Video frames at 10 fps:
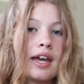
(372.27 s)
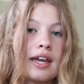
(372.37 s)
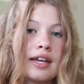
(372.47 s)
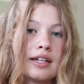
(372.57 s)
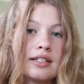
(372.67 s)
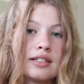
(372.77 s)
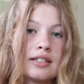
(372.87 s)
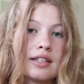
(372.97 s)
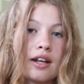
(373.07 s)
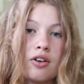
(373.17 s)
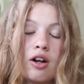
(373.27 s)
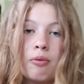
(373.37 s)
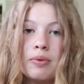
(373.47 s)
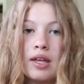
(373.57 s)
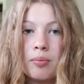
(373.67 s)
and that'll
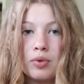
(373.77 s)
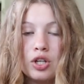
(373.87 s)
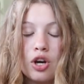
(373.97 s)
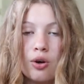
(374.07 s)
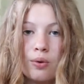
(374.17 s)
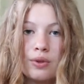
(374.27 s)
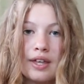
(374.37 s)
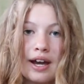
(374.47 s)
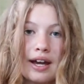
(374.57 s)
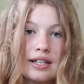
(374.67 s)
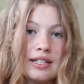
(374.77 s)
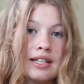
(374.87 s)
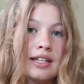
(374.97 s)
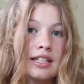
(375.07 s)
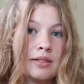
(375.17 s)
help them know that
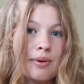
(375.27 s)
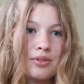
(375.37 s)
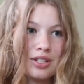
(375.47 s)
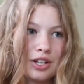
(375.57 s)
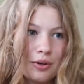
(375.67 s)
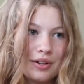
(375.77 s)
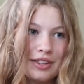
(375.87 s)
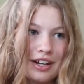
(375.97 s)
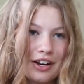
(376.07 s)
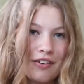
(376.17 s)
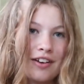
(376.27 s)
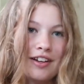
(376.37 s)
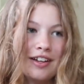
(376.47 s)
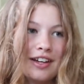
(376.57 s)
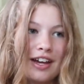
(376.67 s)
it's supposed to go in there
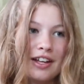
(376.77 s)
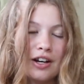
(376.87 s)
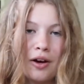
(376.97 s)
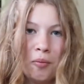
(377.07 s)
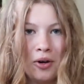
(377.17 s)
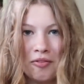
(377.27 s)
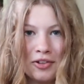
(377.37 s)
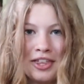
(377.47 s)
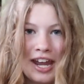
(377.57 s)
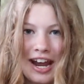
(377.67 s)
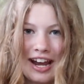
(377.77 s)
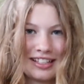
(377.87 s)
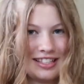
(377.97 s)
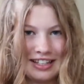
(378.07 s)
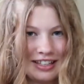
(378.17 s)
and not wherever they
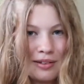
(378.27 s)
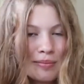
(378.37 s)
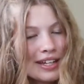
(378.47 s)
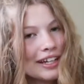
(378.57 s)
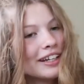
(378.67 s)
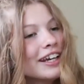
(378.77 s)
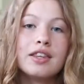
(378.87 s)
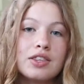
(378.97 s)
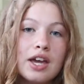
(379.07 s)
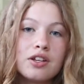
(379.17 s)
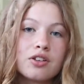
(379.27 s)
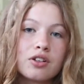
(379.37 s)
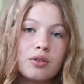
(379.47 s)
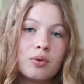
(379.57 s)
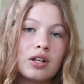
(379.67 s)
accidentally peed. And then you're
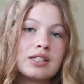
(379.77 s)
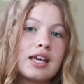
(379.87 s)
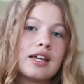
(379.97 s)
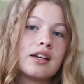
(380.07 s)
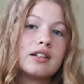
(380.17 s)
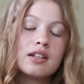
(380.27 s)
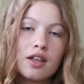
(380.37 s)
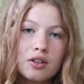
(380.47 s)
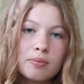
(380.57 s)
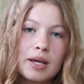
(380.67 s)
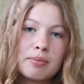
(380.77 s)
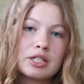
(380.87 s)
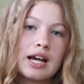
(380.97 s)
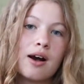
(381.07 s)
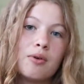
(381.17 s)
going to want to take another paper
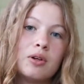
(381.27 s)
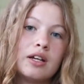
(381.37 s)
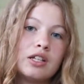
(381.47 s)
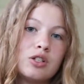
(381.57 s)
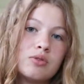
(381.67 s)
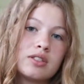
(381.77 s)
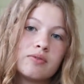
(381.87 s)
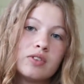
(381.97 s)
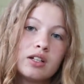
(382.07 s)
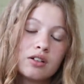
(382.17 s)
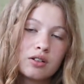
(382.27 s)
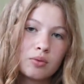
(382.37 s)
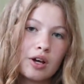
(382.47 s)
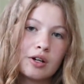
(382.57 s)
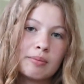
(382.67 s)
towel and use some vinegar and
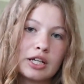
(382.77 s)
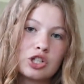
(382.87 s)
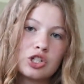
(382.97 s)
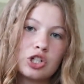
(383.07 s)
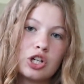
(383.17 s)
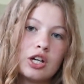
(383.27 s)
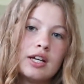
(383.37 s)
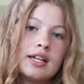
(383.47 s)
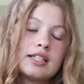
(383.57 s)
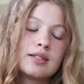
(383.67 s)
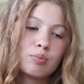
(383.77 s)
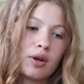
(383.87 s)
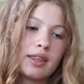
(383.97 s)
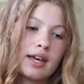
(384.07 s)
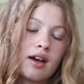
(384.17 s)
water mixture,
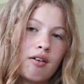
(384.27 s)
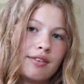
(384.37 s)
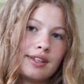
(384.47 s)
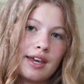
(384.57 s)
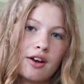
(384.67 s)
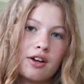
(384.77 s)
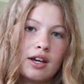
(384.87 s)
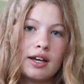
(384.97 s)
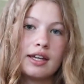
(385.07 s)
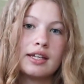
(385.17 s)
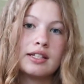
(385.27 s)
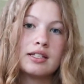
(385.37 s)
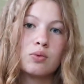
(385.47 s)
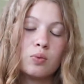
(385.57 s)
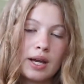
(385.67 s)
spray that on the area and
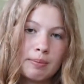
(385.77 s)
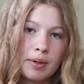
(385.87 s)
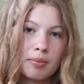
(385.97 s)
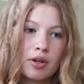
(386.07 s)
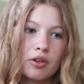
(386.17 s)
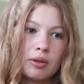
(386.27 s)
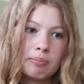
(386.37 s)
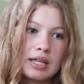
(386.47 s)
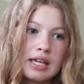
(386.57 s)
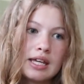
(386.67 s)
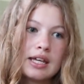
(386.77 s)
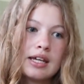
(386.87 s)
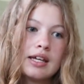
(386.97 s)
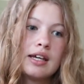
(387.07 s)
wipe up all the pee,